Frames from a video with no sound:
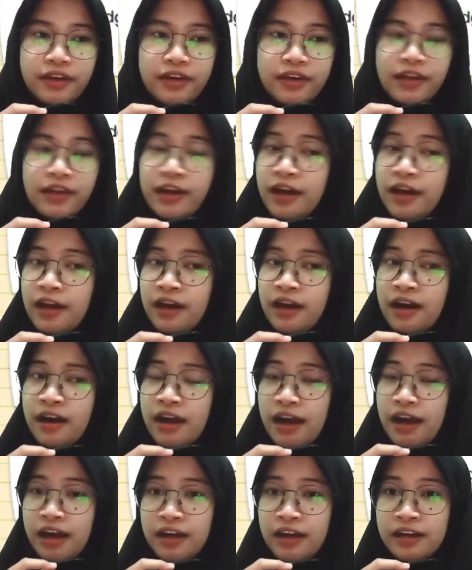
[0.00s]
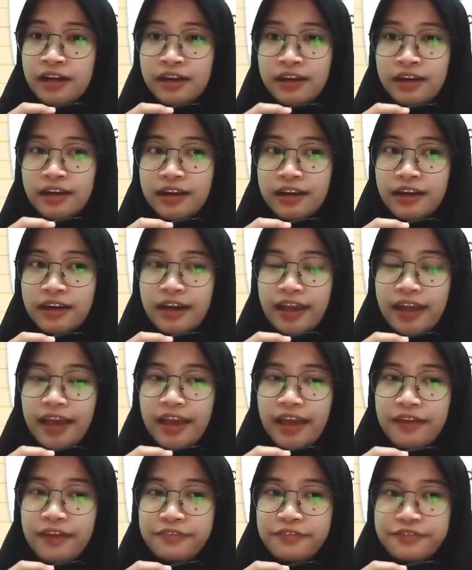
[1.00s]
There are R
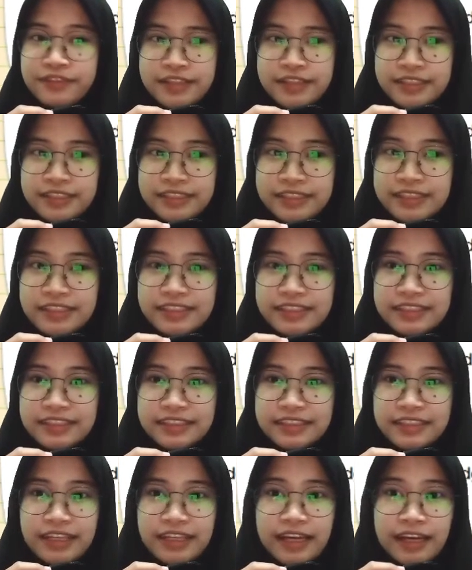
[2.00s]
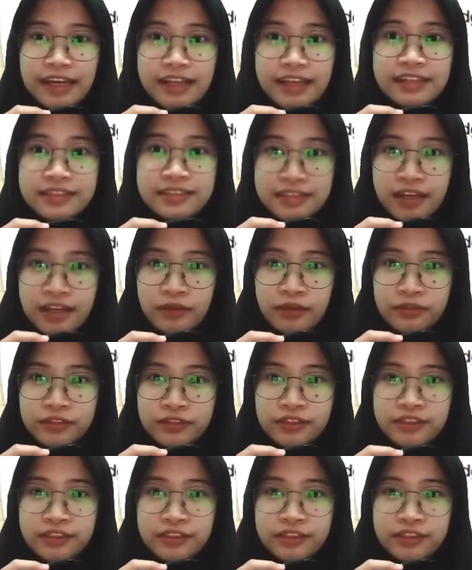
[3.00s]
versus L sound.